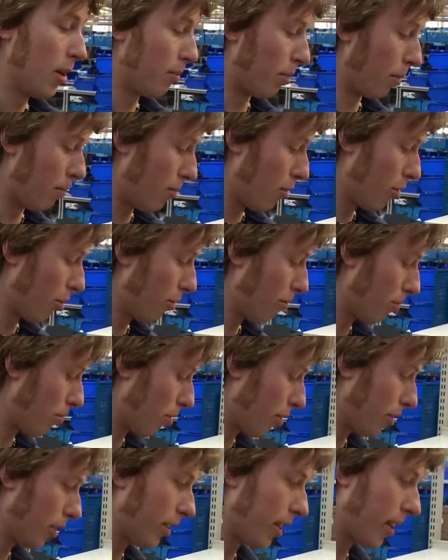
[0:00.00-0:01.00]
But
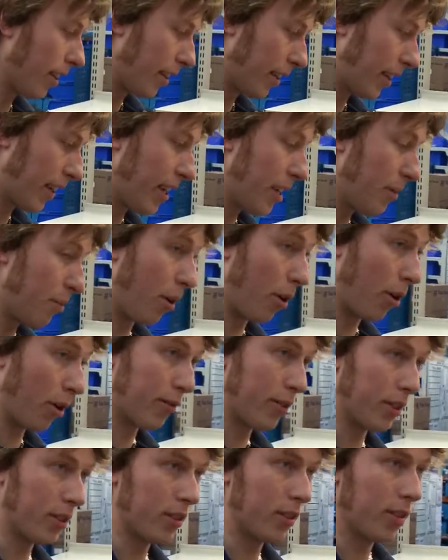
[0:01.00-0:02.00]
more than that, the key part
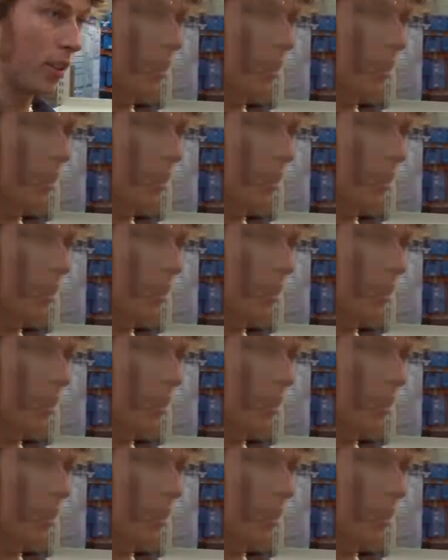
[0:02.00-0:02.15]
of it